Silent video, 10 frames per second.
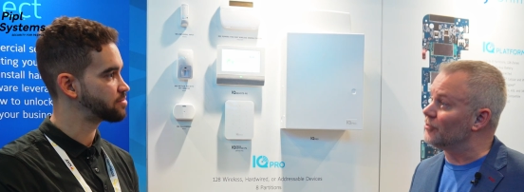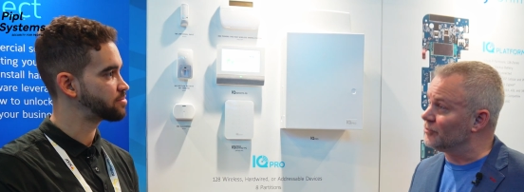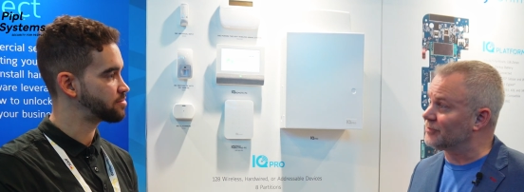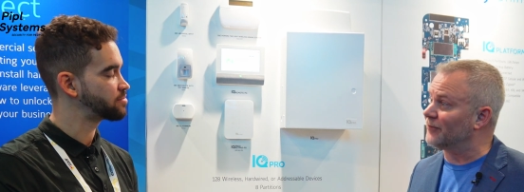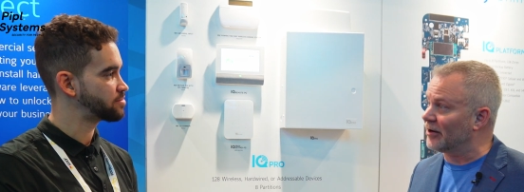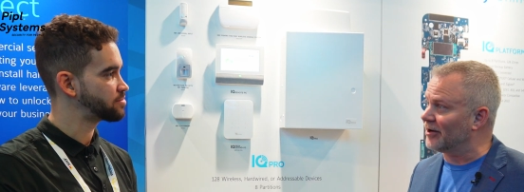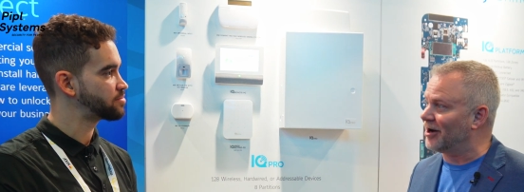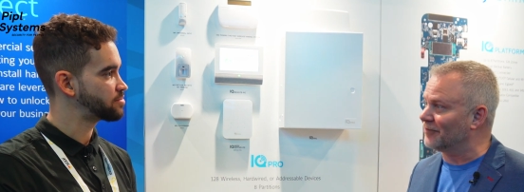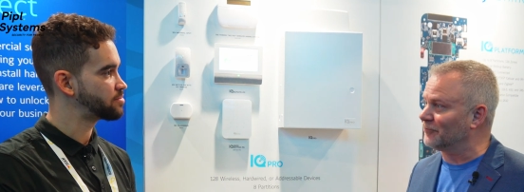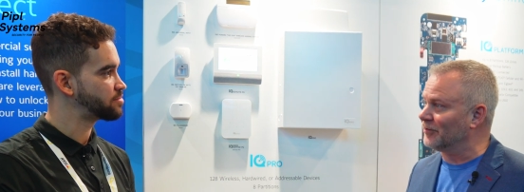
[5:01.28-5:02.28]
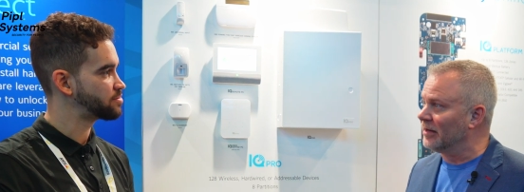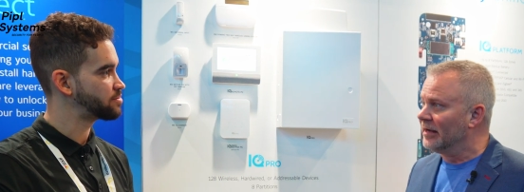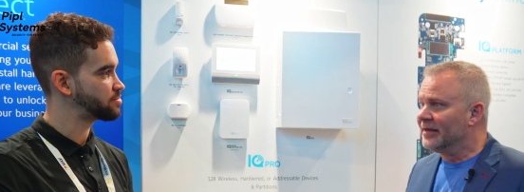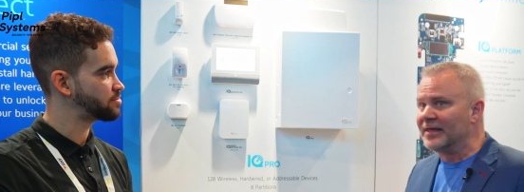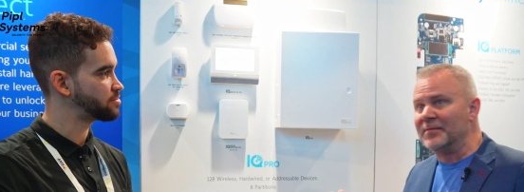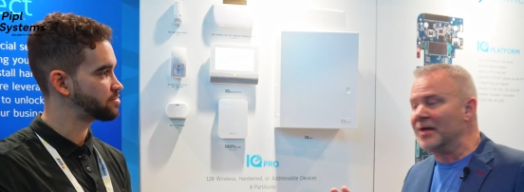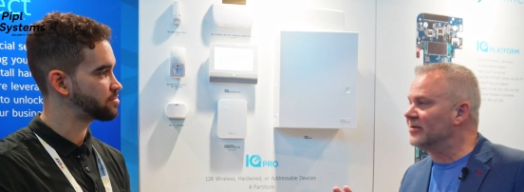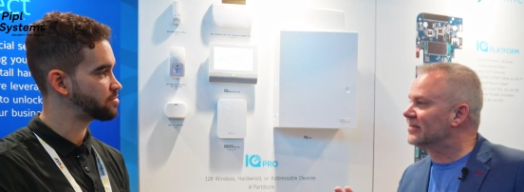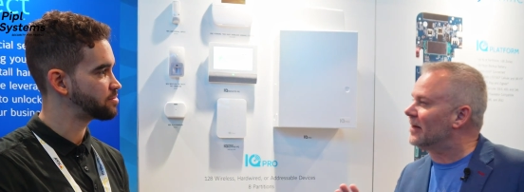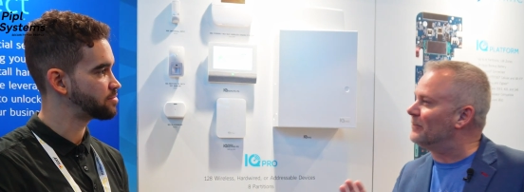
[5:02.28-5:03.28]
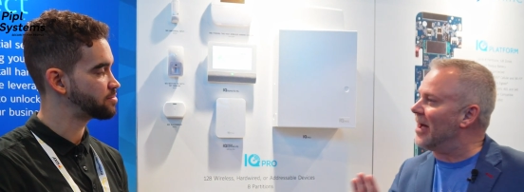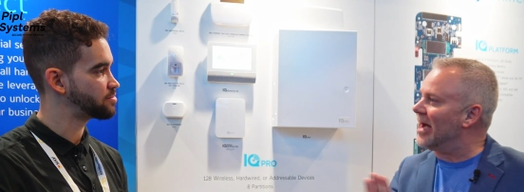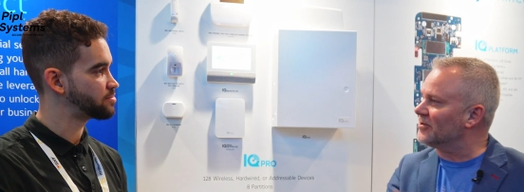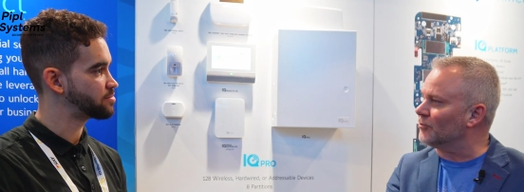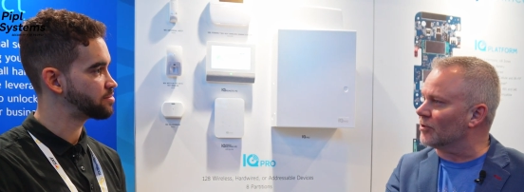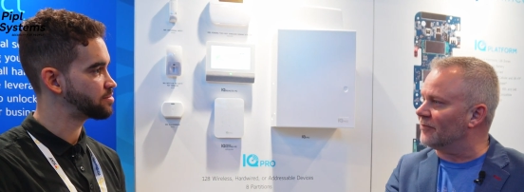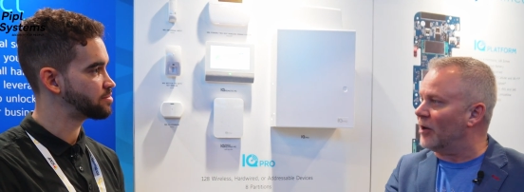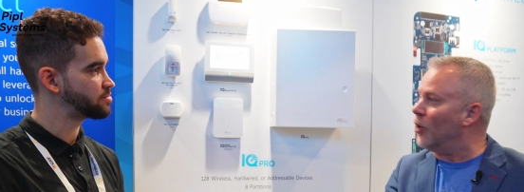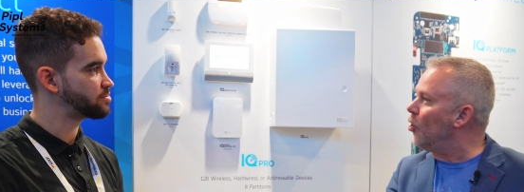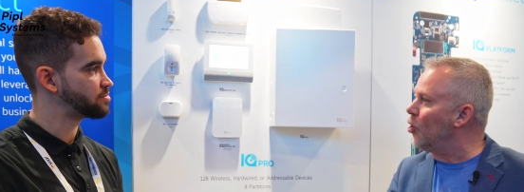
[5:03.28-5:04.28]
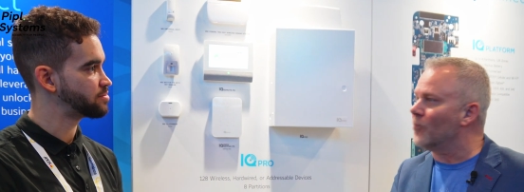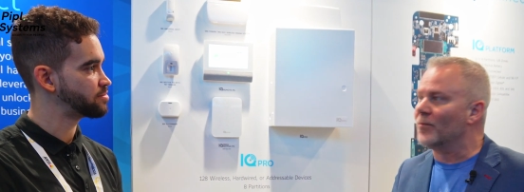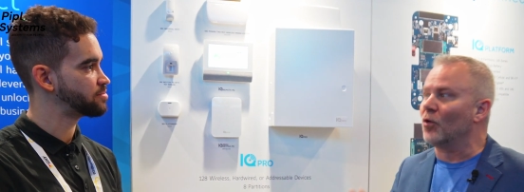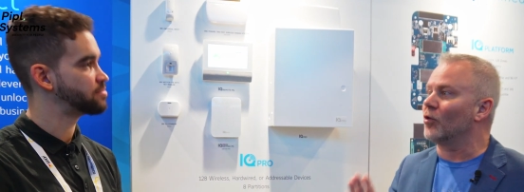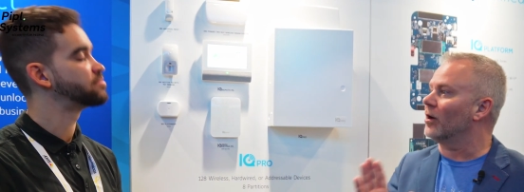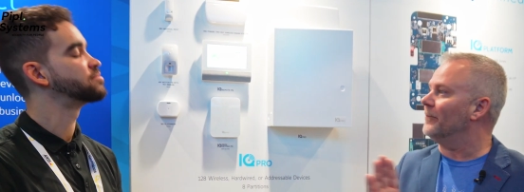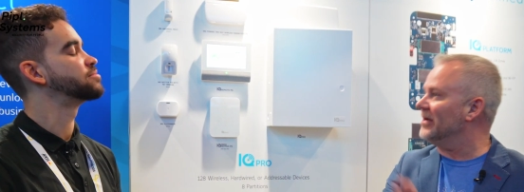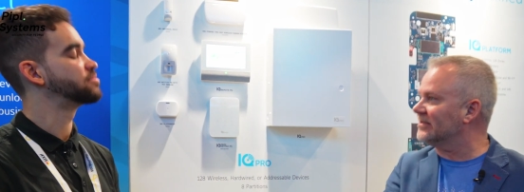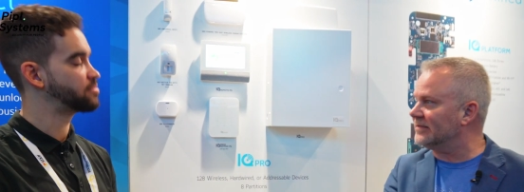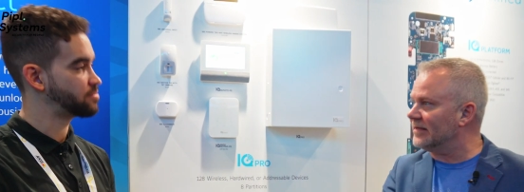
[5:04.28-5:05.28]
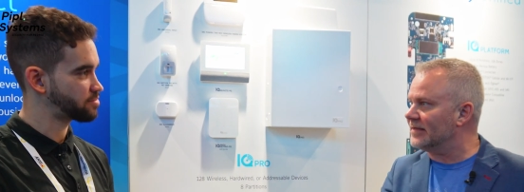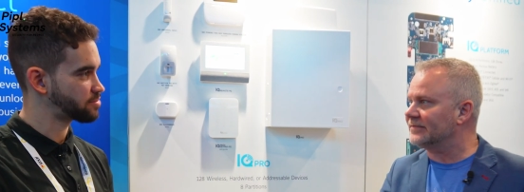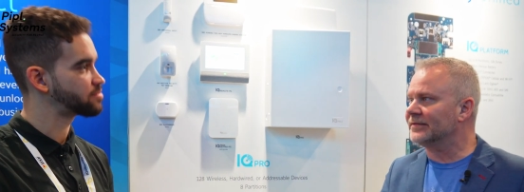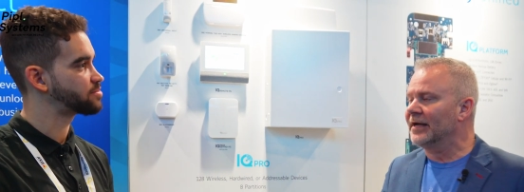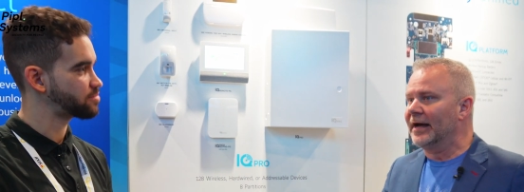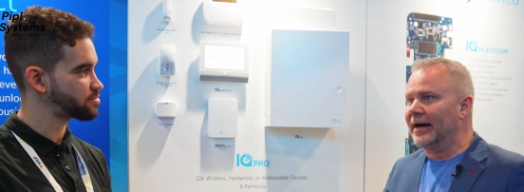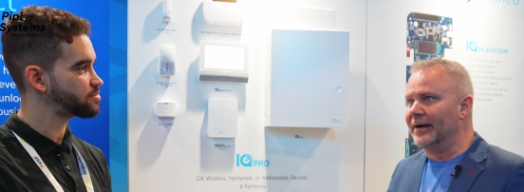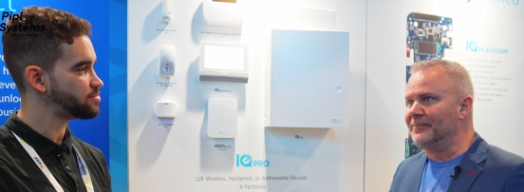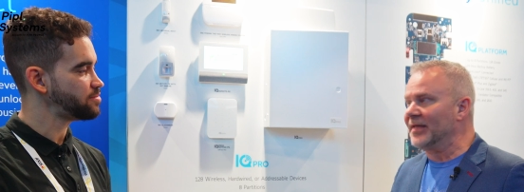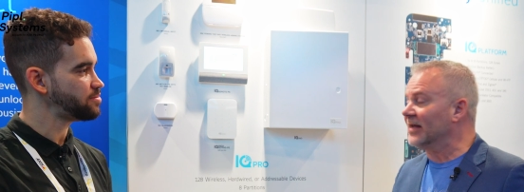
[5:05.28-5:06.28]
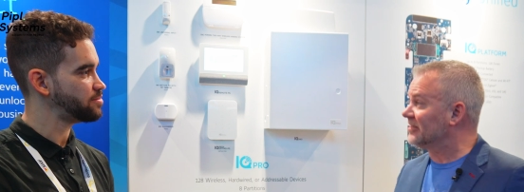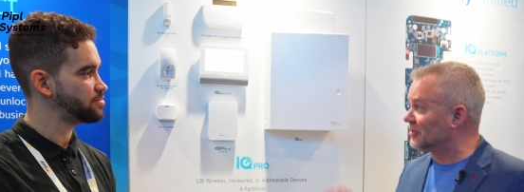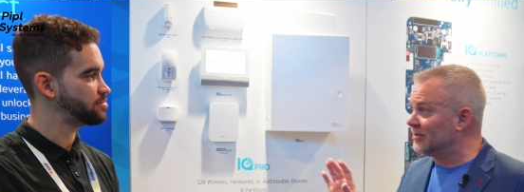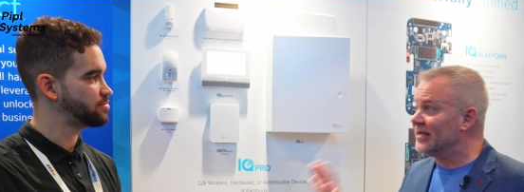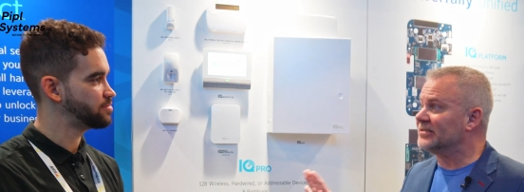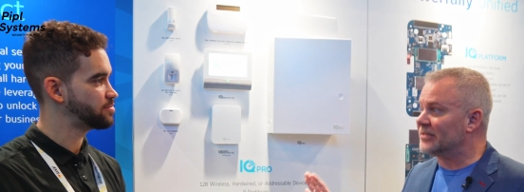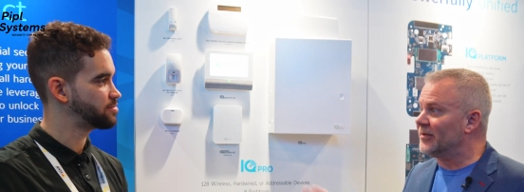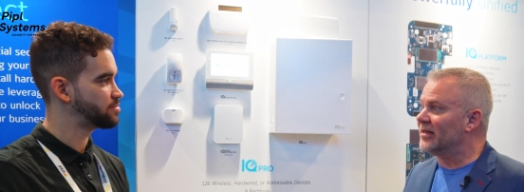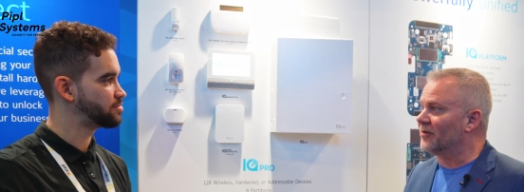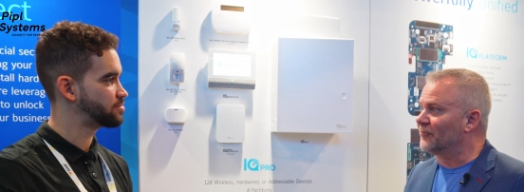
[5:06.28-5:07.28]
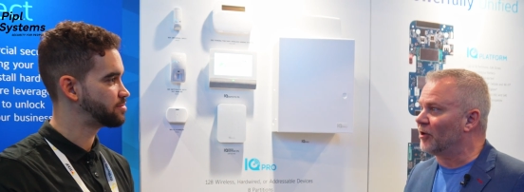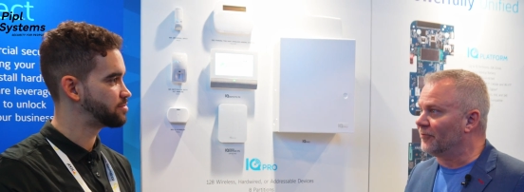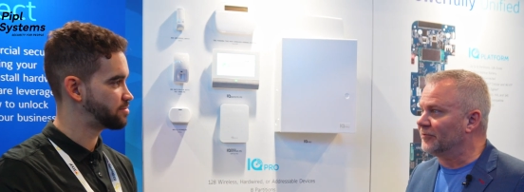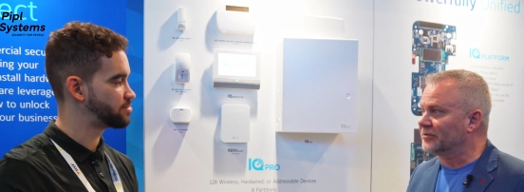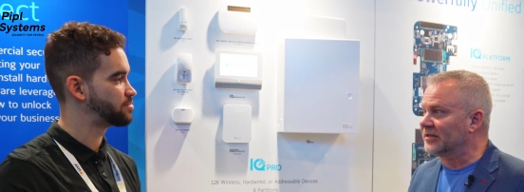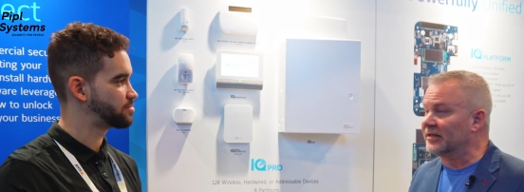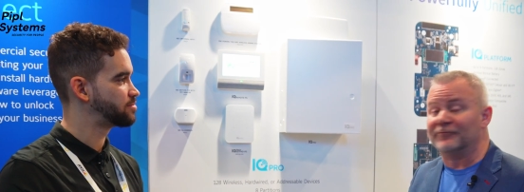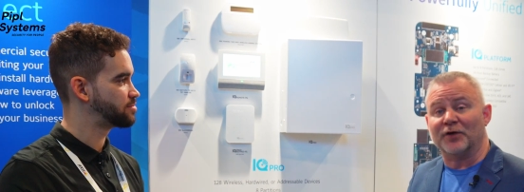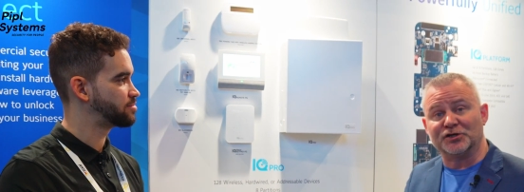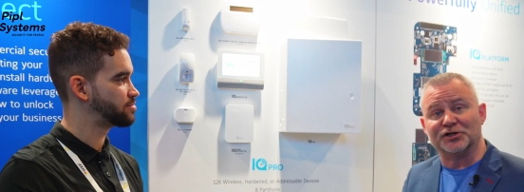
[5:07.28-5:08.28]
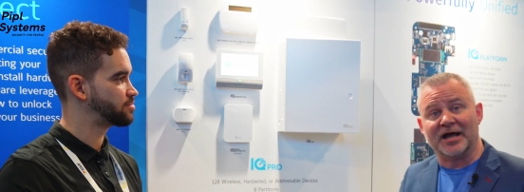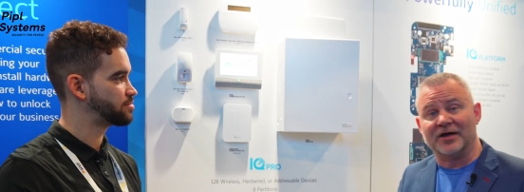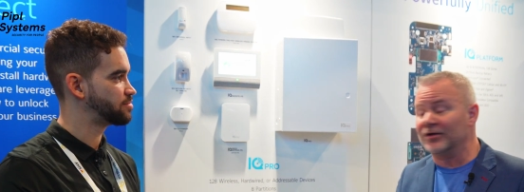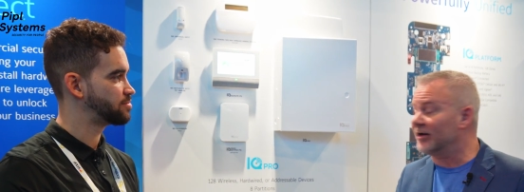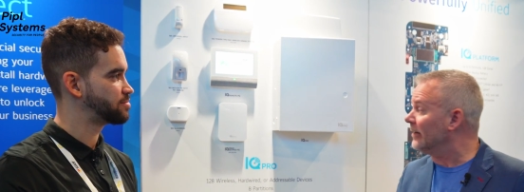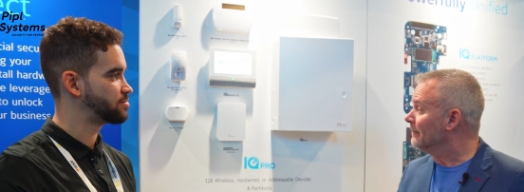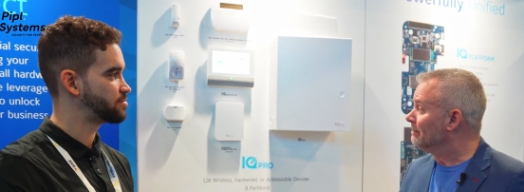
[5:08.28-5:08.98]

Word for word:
Speaker 1: used very often, that maybe is at a back door of a home or a business, um, that just needs to be there for obviously the functionality.